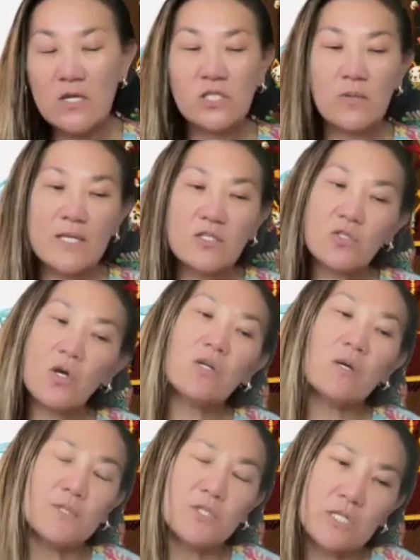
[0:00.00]
So I saw an
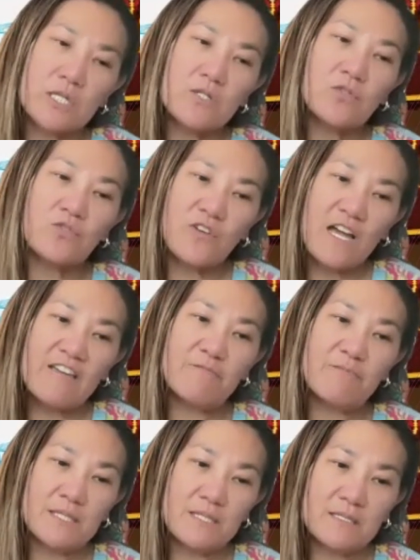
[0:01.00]
opportunity to drive
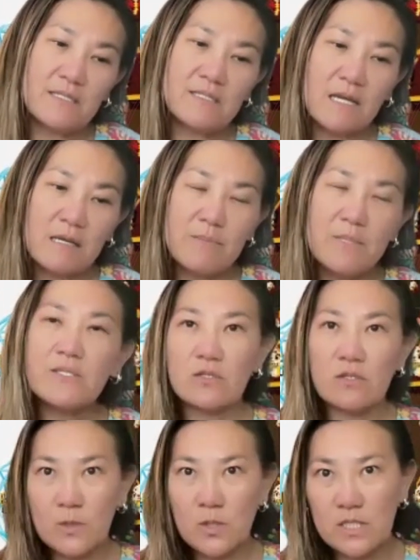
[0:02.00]
businesses, IPs, and
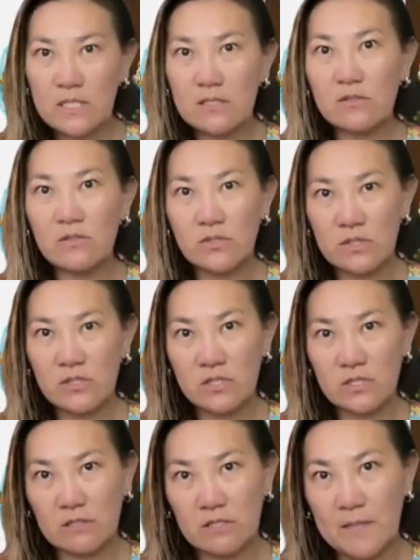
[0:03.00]
communities onto the
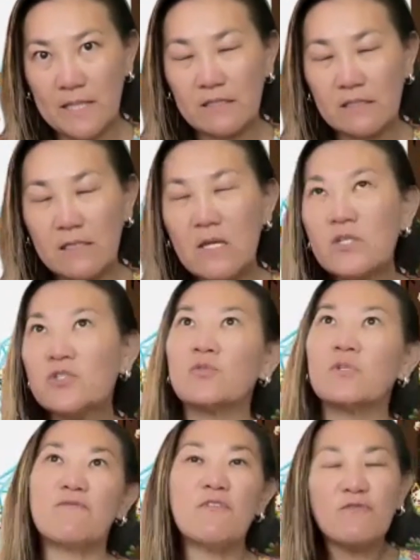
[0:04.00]
digital space. So to
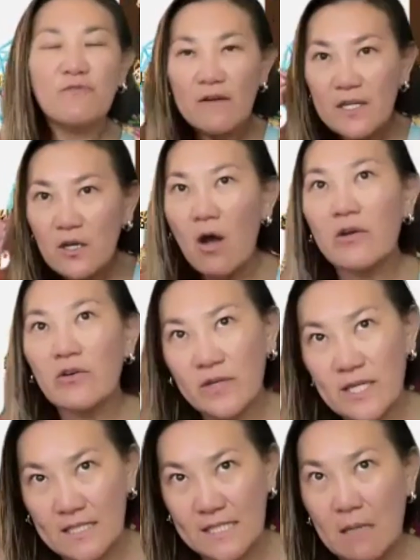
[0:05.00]
give you very
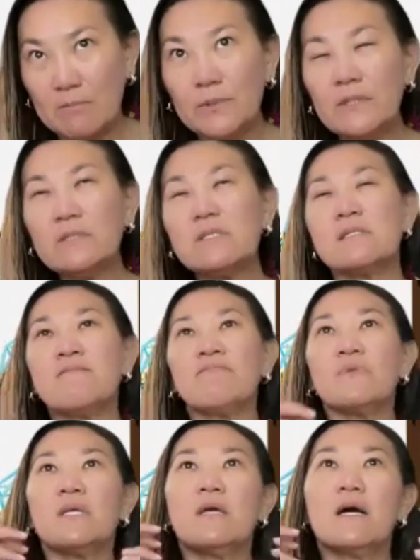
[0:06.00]
concrete examples,
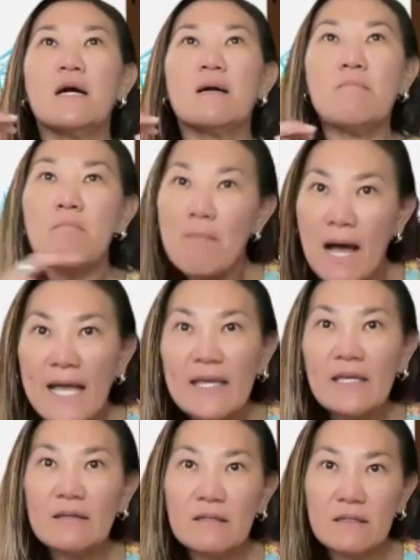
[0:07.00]
my